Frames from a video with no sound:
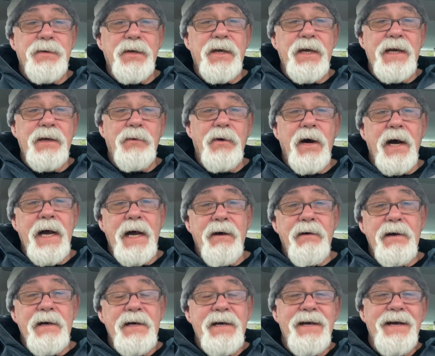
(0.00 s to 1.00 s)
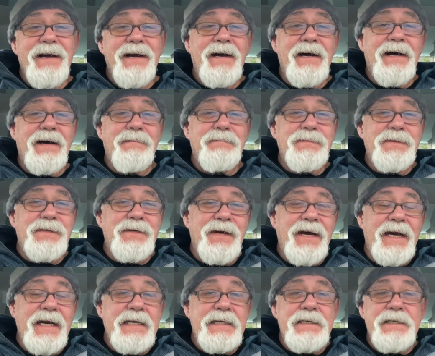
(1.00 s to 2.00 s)
per kilowatt hour up
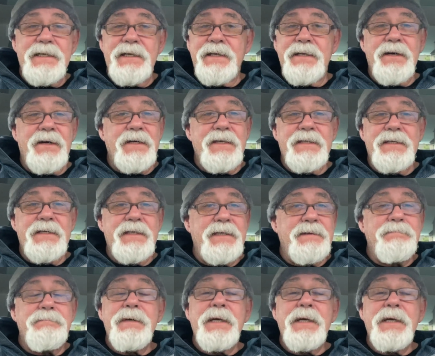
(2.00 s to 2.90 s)
to 80 and 90.